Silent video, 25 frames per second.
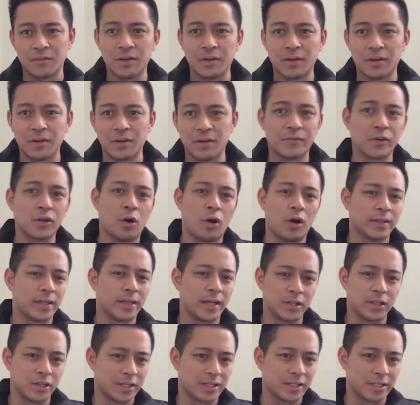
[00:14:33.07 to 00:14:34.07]
Like even if you go
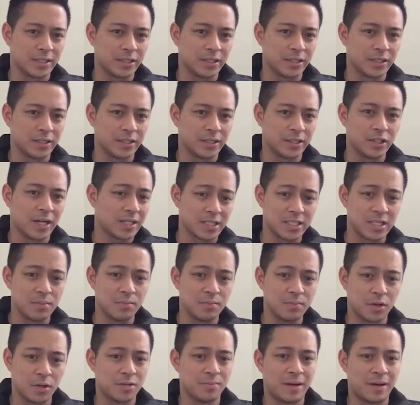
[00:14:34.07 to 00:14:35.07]
online, you're not gonna, you're not
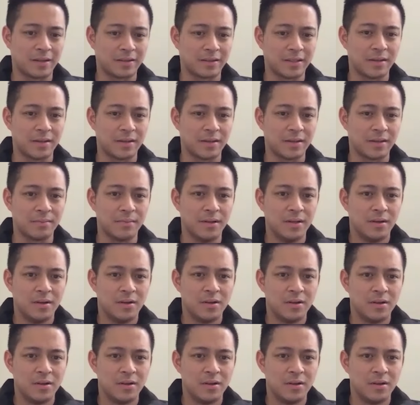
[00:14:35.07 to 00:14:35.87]
gonna see much about them.